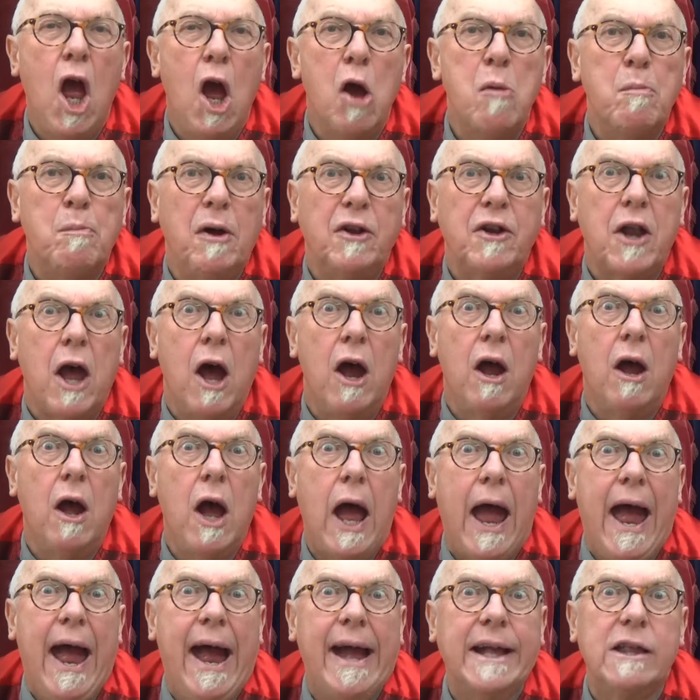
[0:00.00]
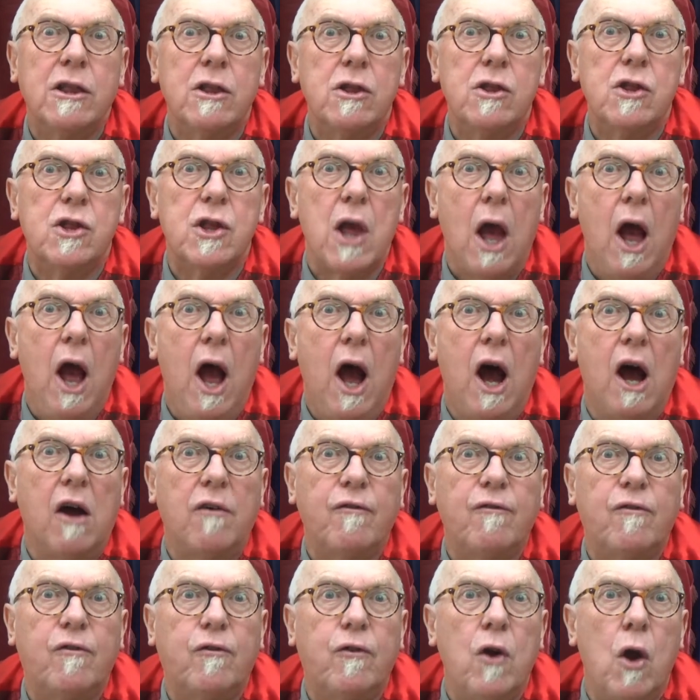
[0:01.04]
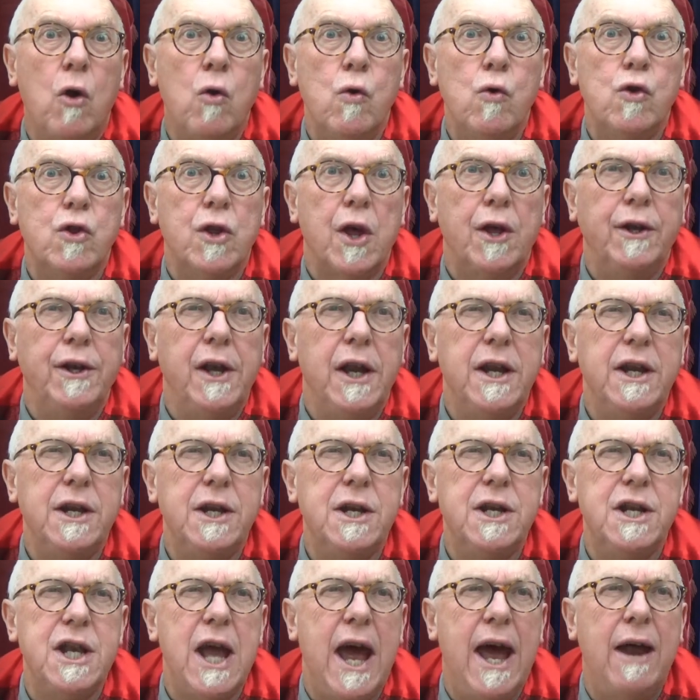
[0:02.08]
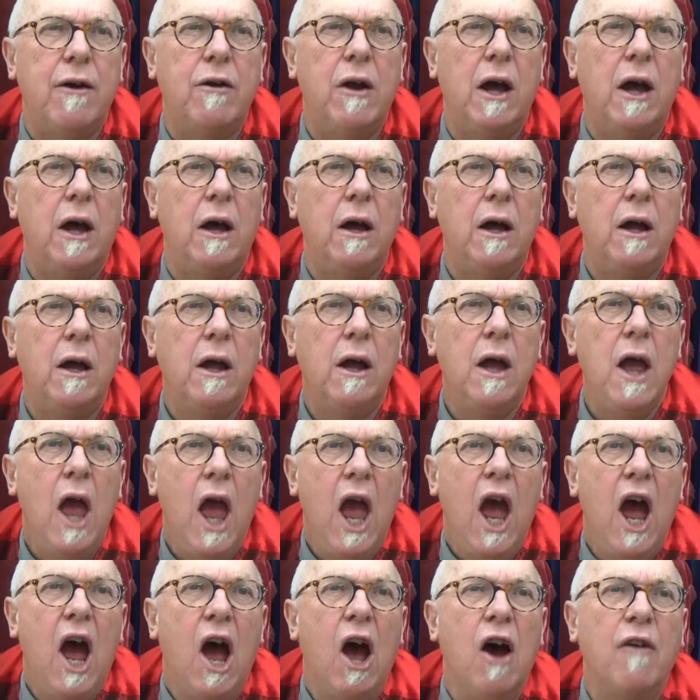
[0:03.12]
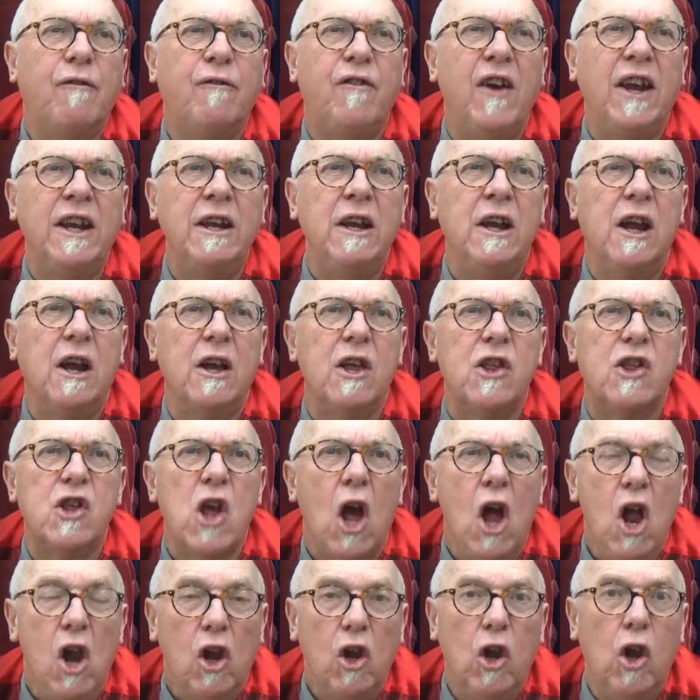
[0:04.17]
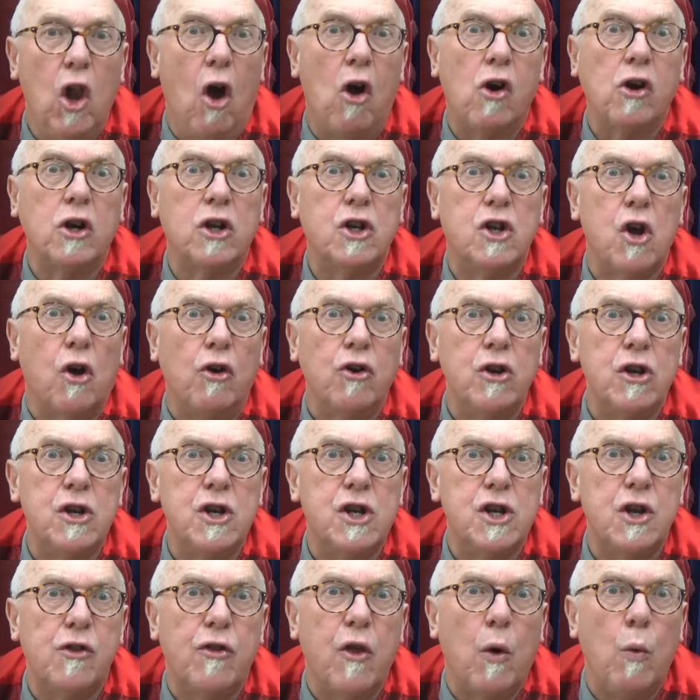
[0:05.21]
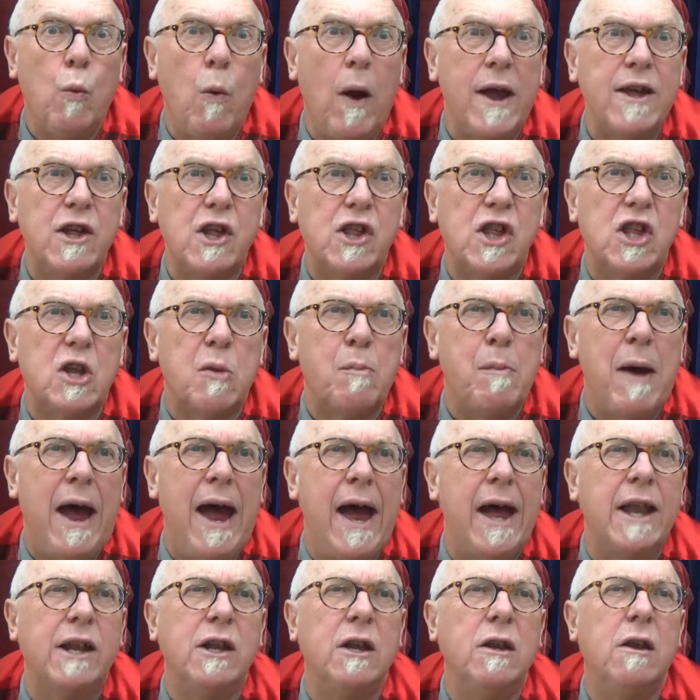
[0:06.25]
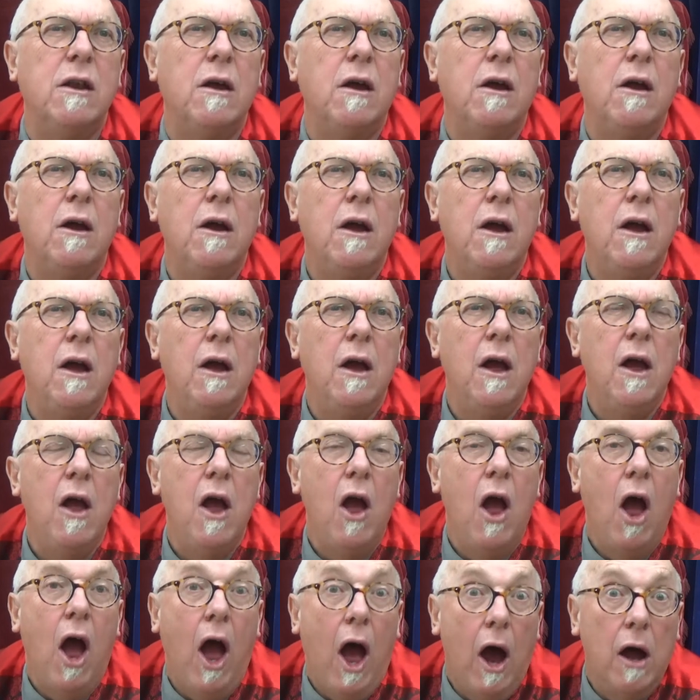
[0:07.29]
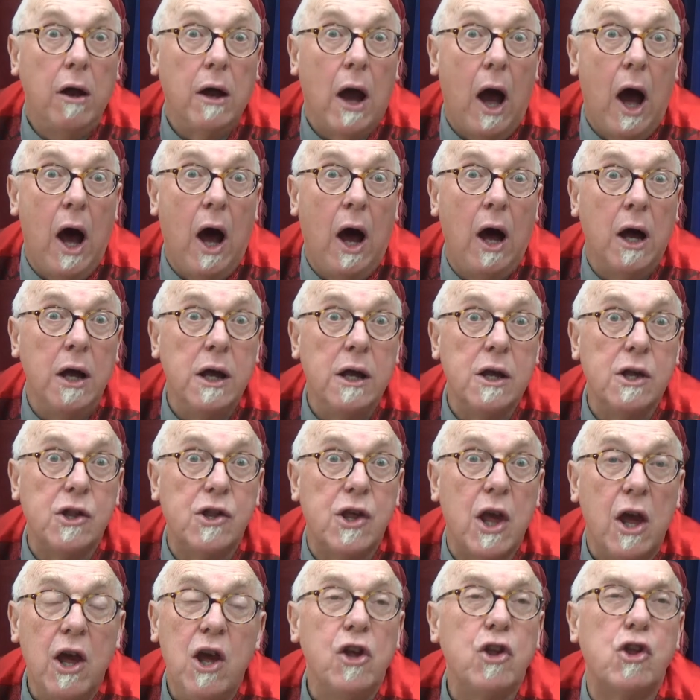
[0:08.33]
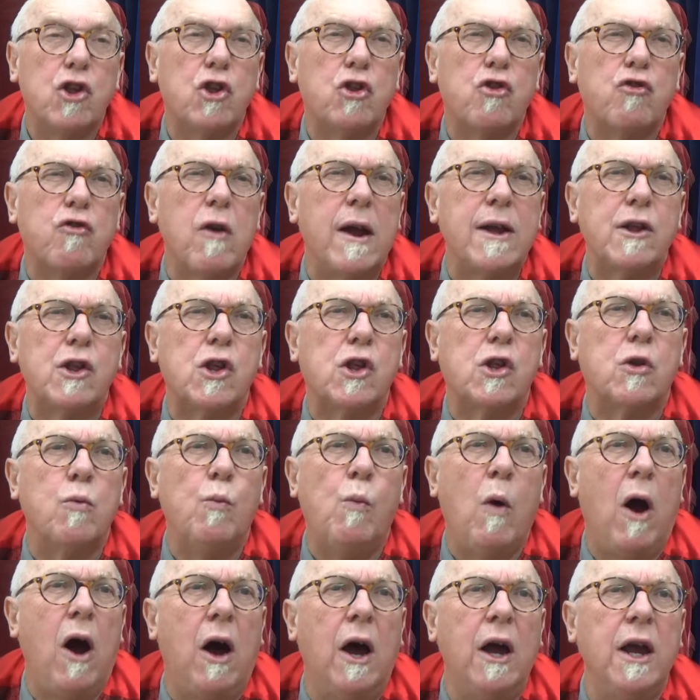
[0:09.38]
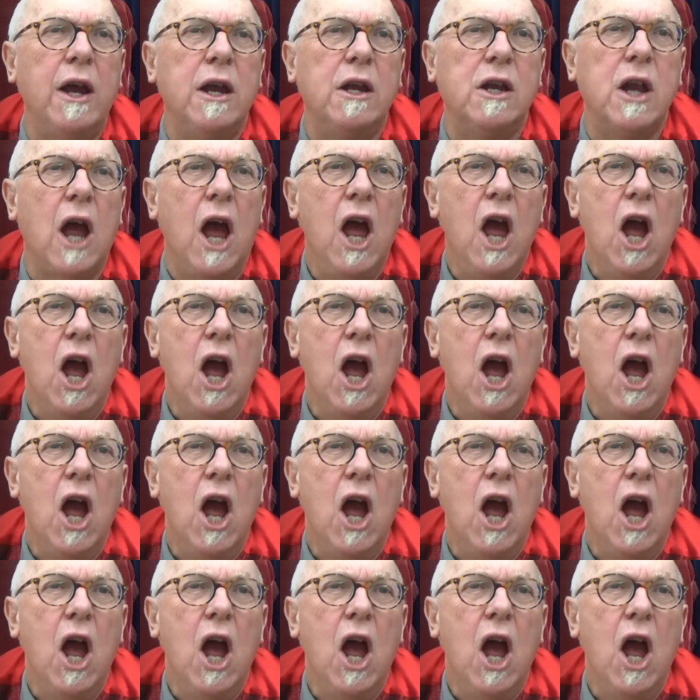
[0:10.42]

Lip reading: But her hands are frozen in terror, her fingers locked onto the waistband. her eyes stretched wide.